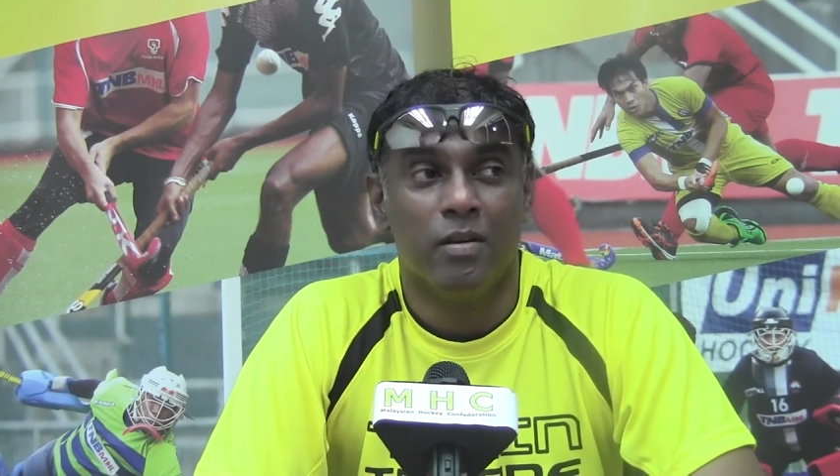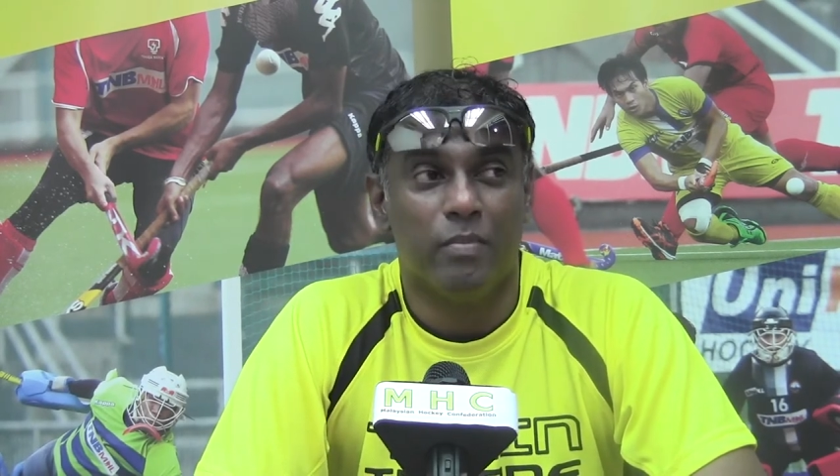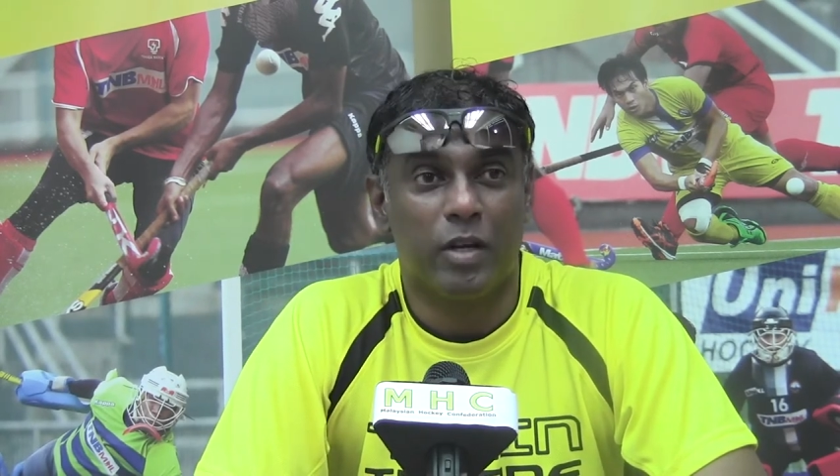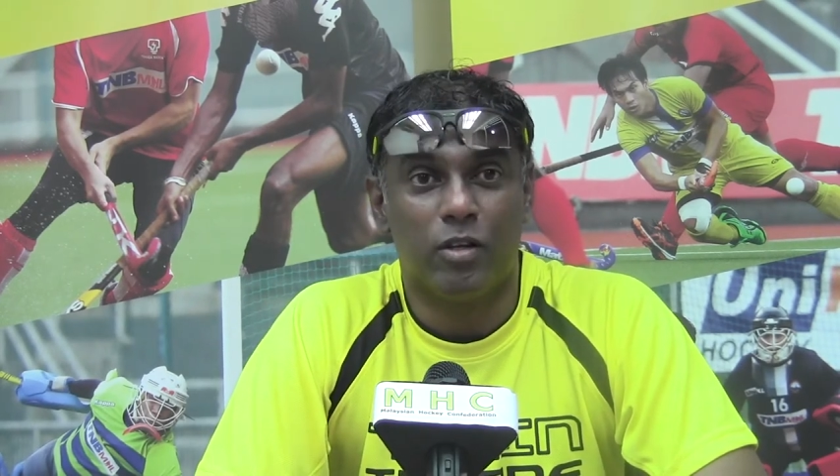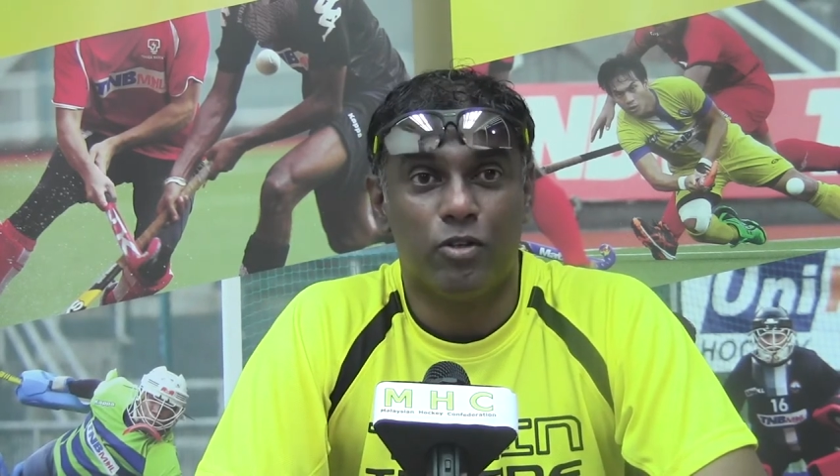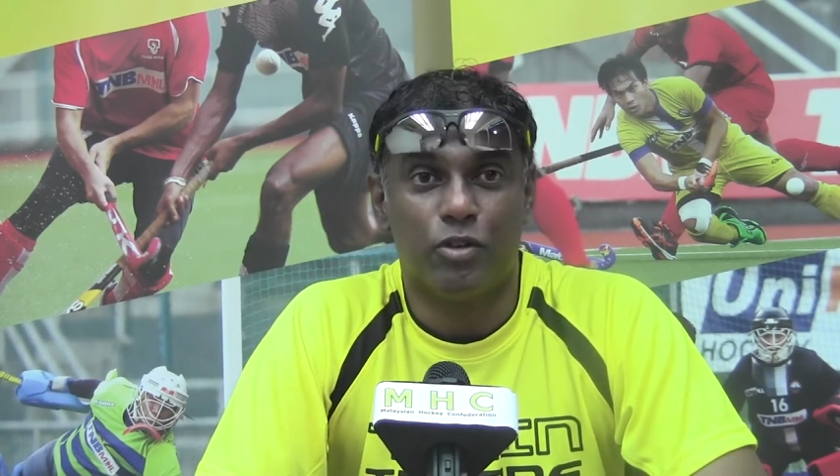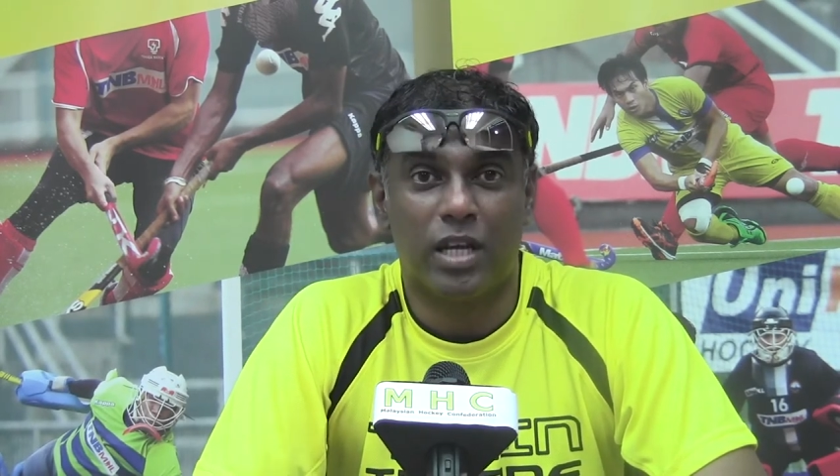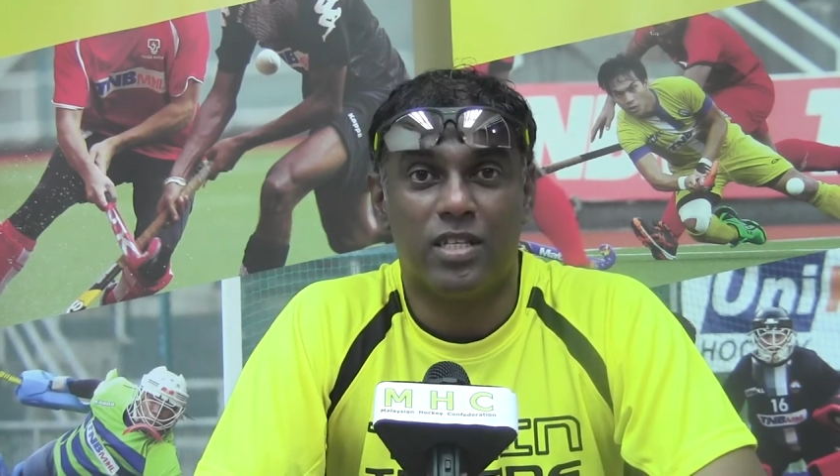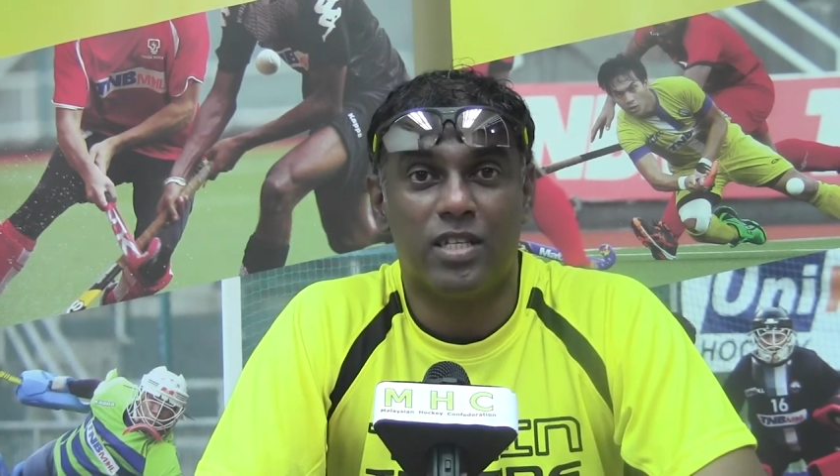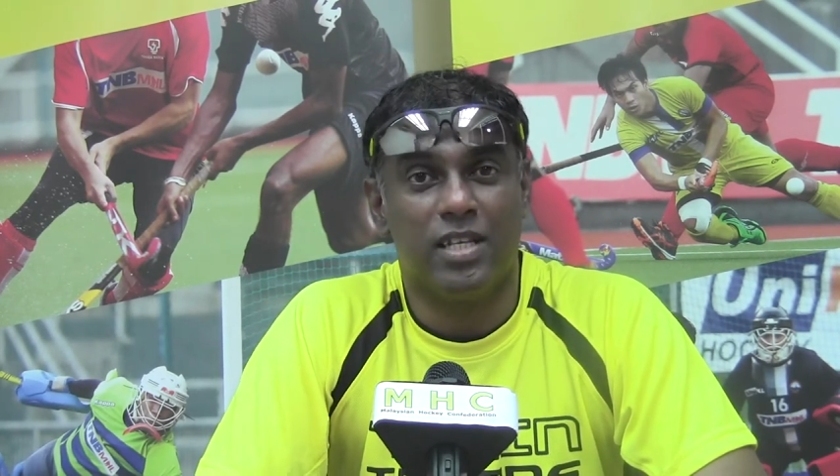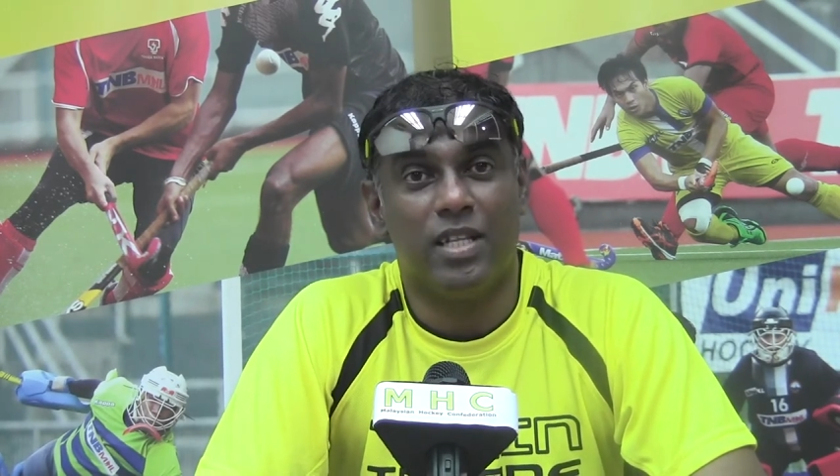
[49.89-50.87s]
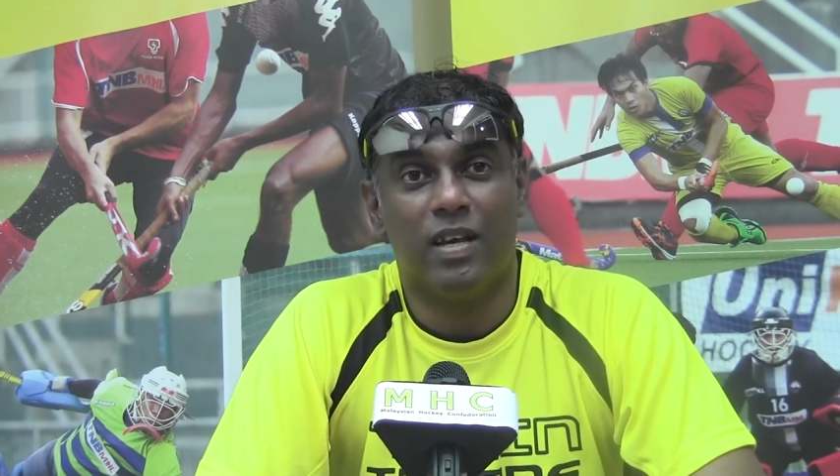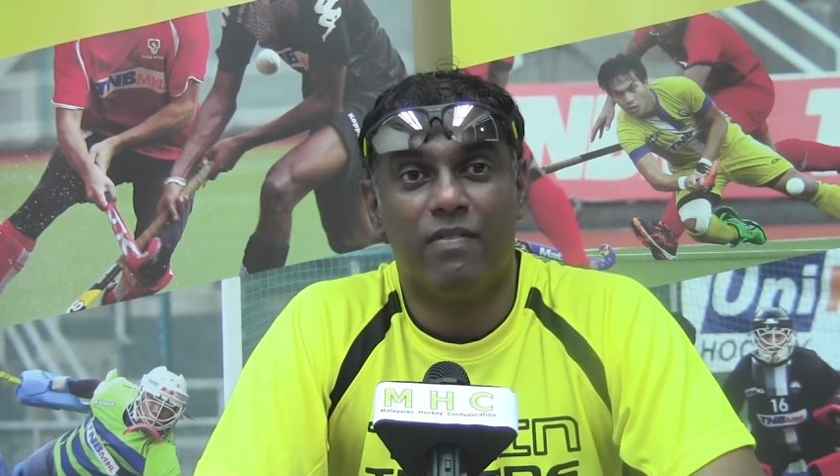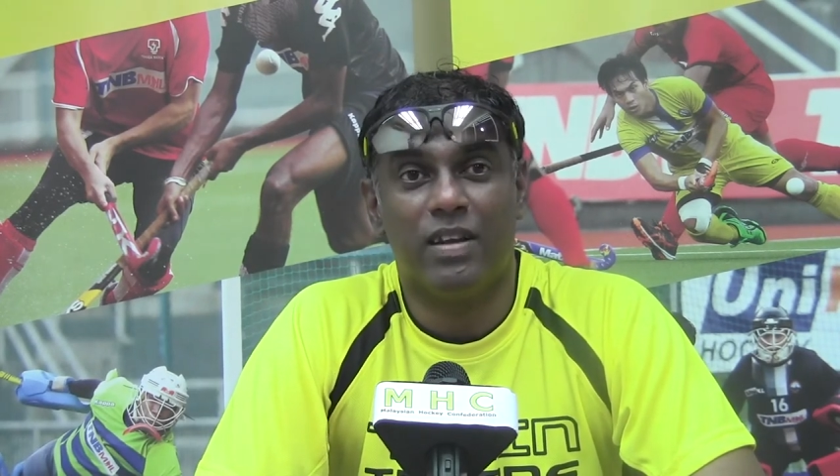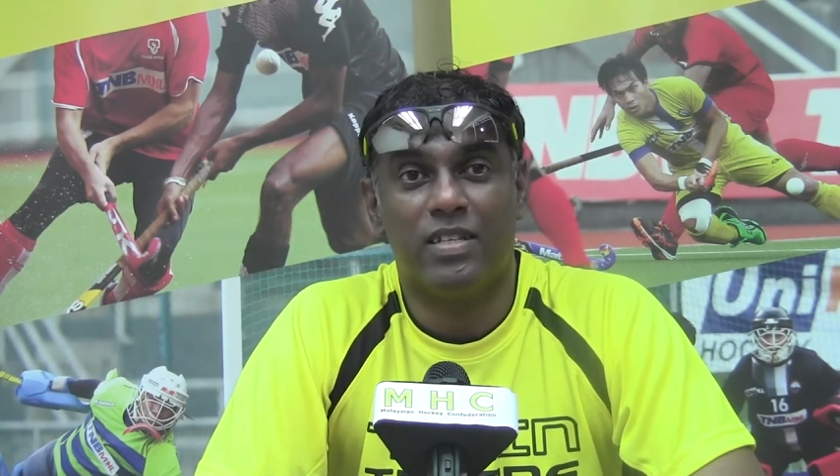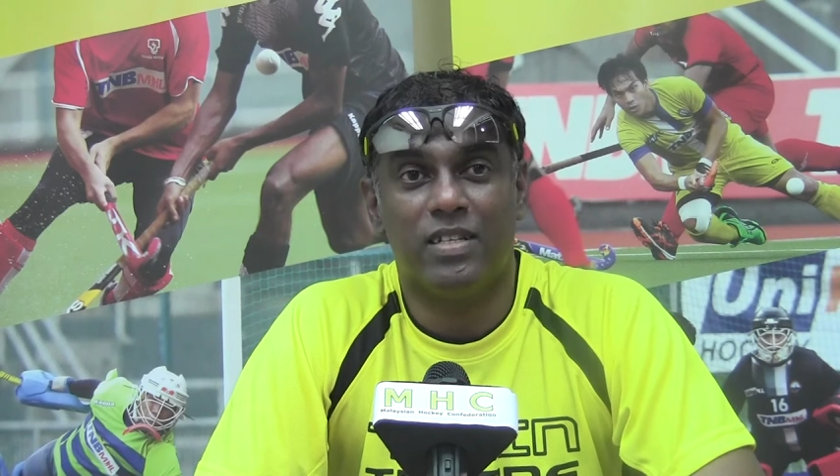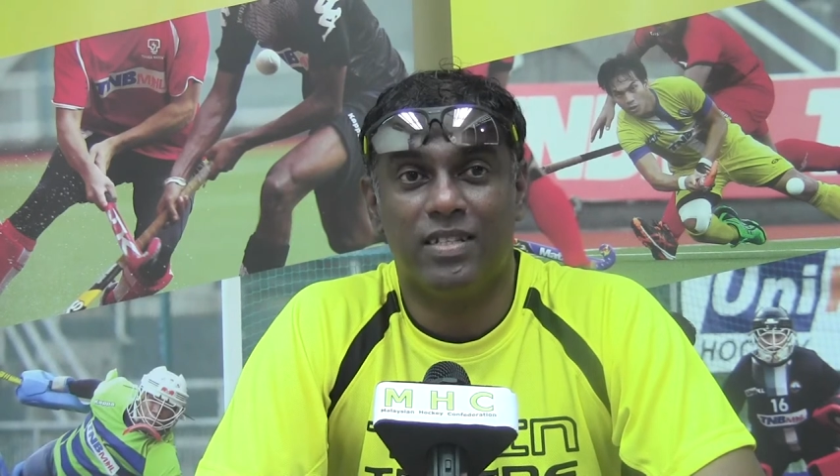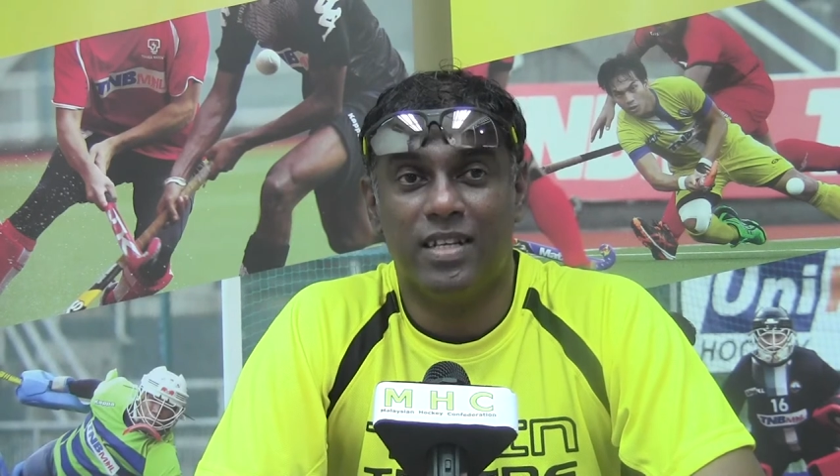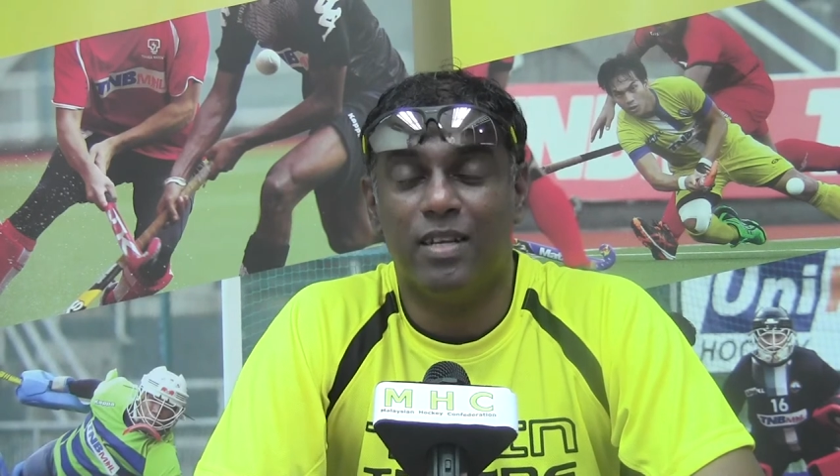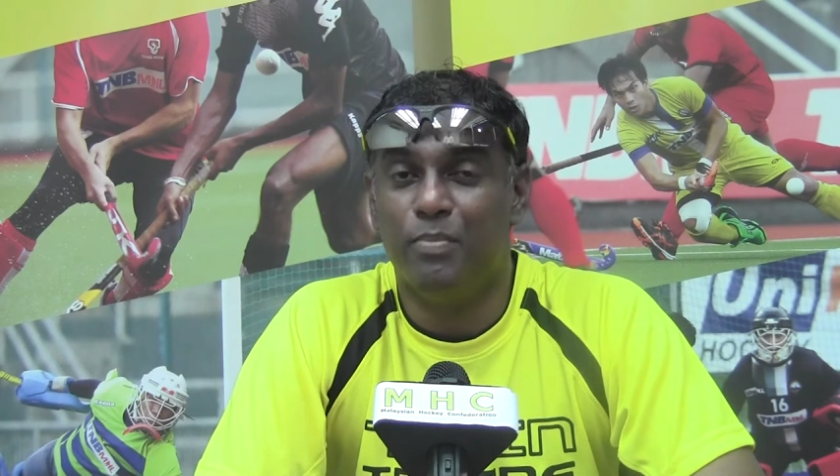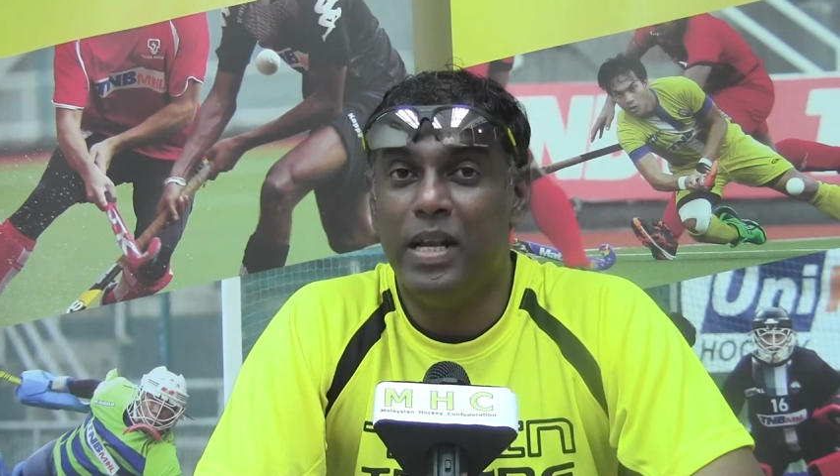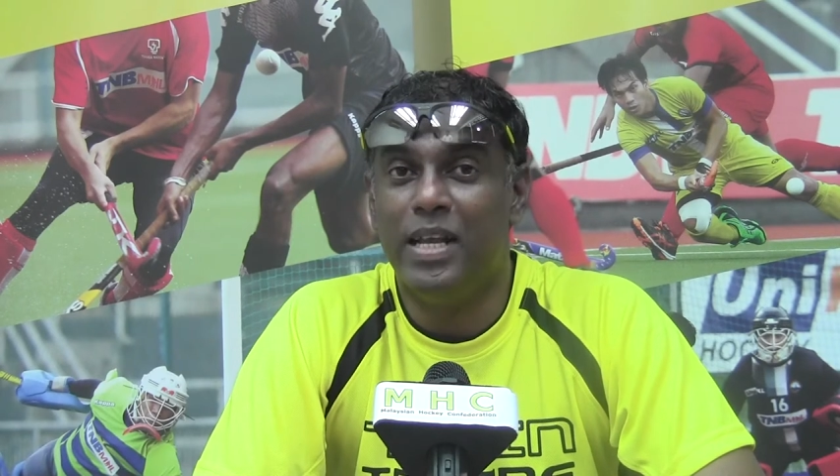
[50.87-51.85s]
because you can see in their faces that
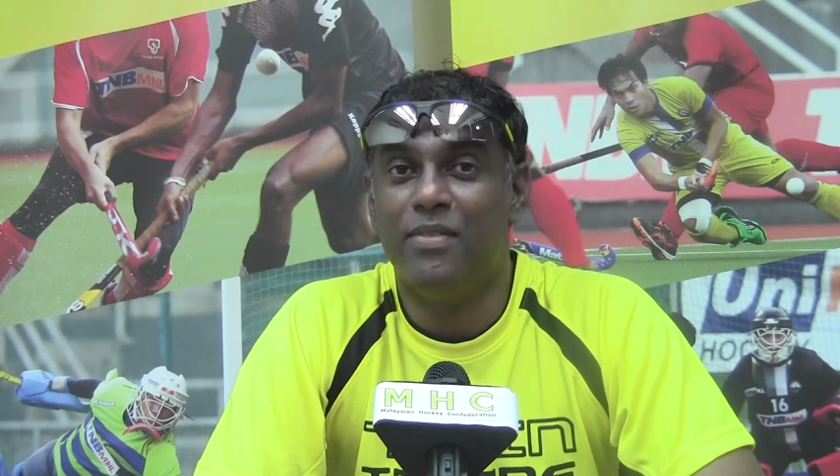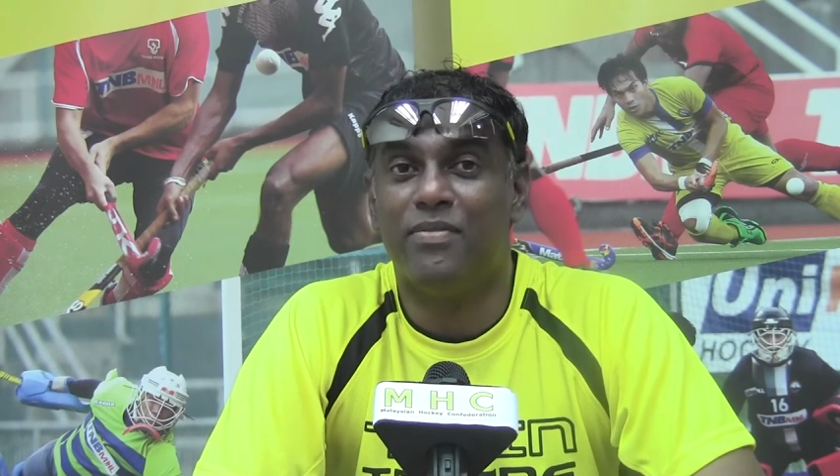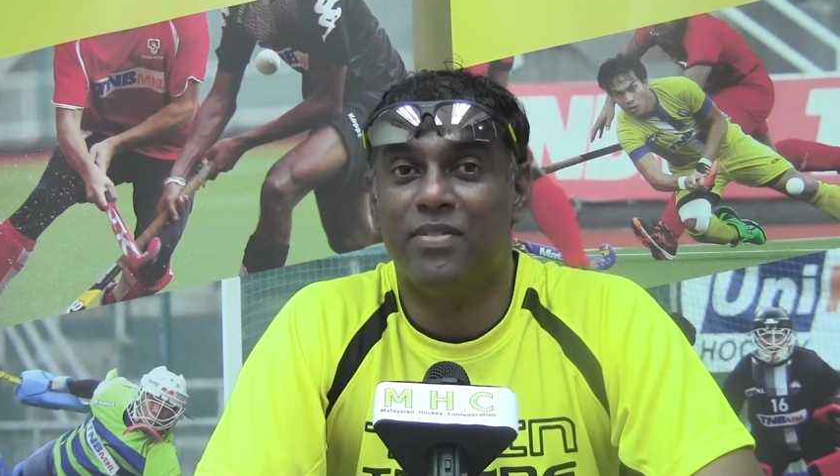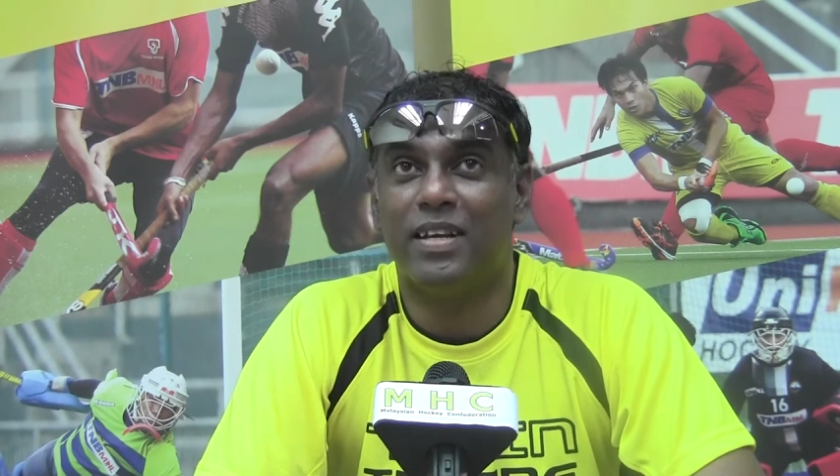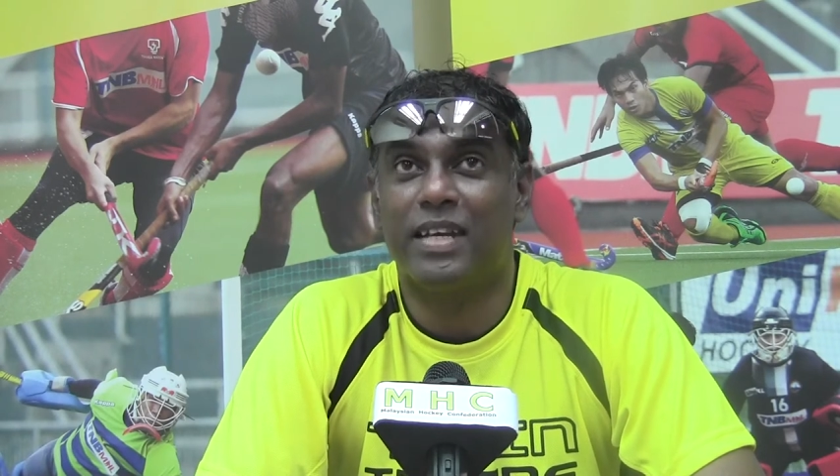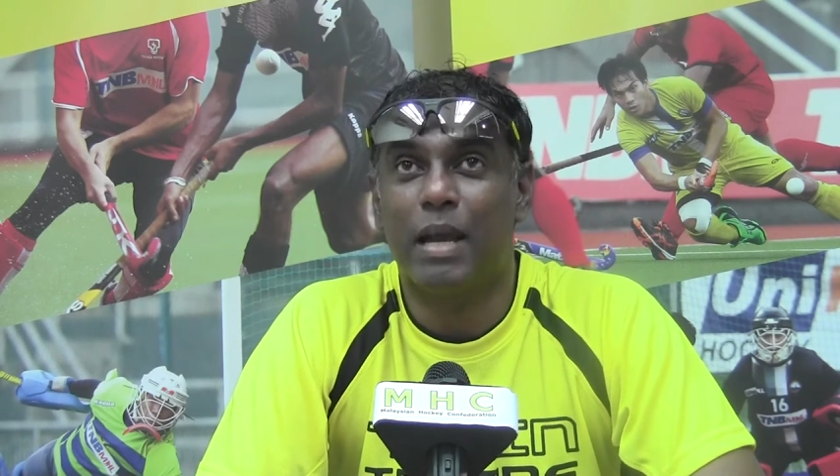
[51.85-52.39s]
they believe,